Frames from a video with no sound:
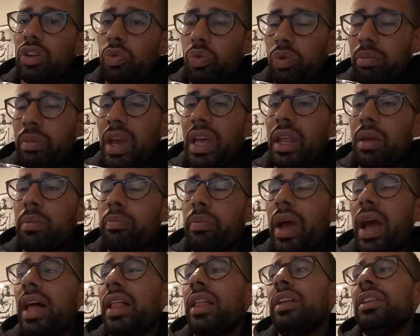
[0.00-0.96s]
or the remaining
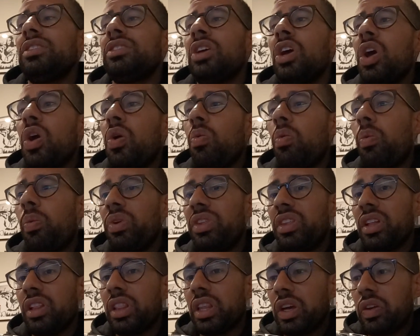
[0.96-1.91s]
balance when we
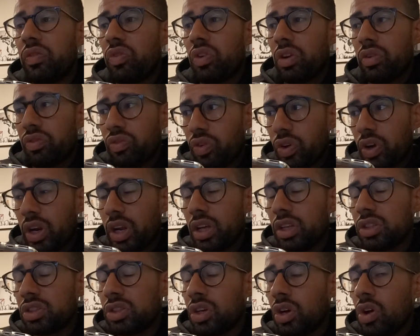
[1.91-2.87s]
deliver the
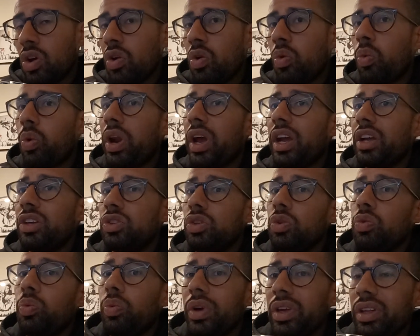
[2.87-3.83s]
footage. What I could
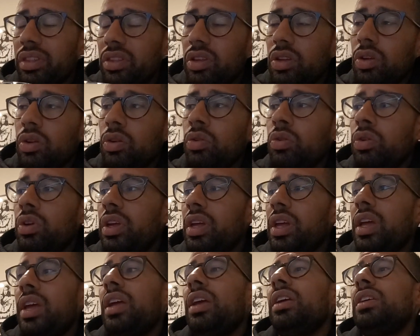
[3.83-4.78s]
do with you
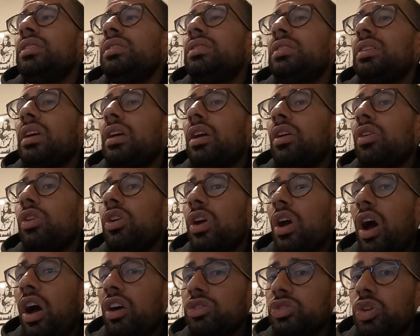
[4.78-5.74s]
is
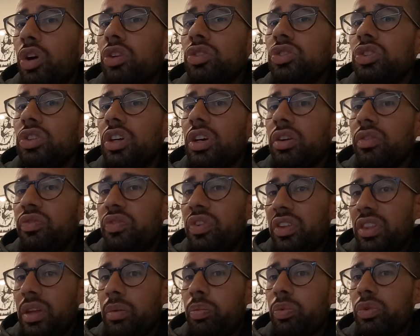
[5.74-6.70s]
I'll charge you the
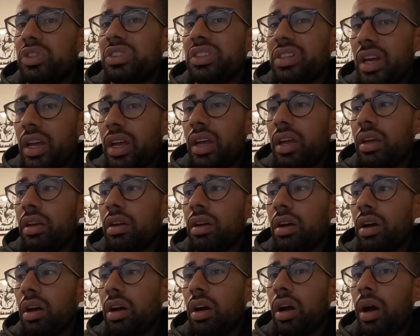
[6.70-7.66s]
50%
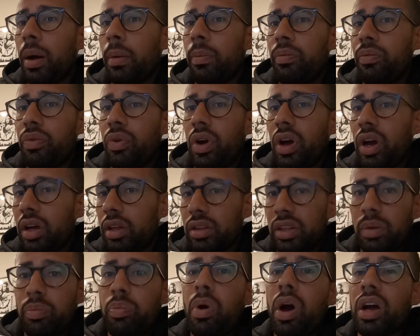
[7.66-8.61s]

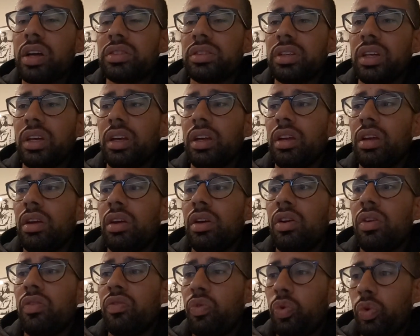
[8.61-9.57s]
upfront deposit
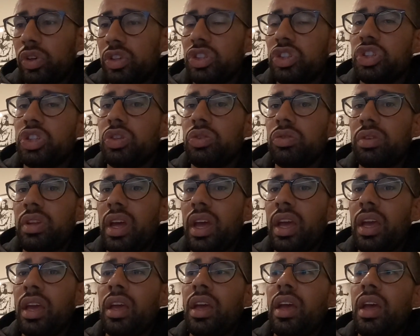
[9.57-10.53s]
for the shoot
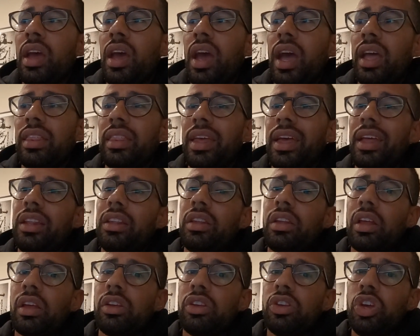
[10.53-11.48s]
date, and
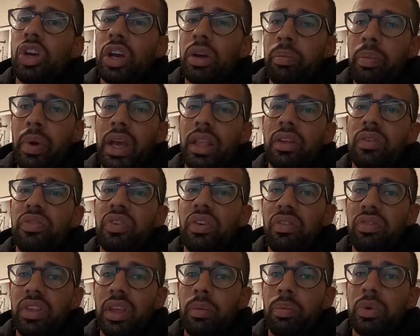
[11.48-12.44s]
then you could pay the
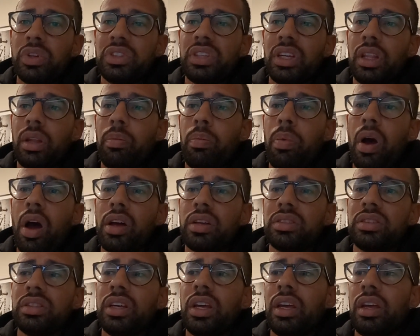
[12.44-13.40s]
50%
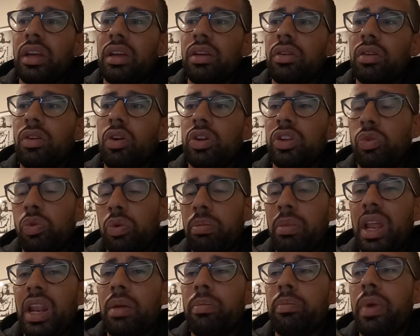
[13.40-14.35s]
deposit or the
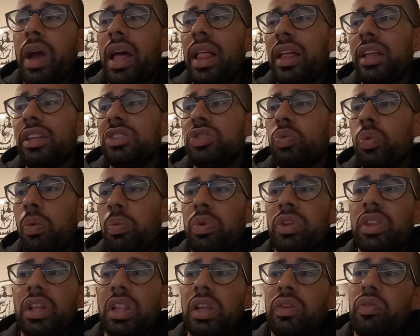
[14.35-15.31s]
remaining balance when
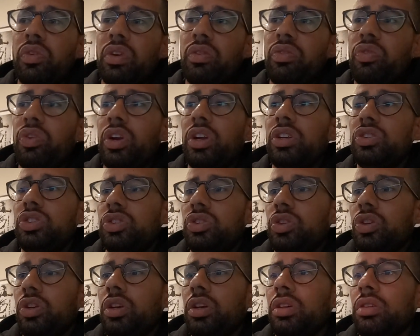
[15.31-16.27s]
we deliver the footage
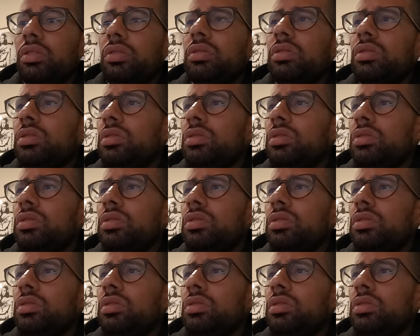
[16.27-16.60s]
to you.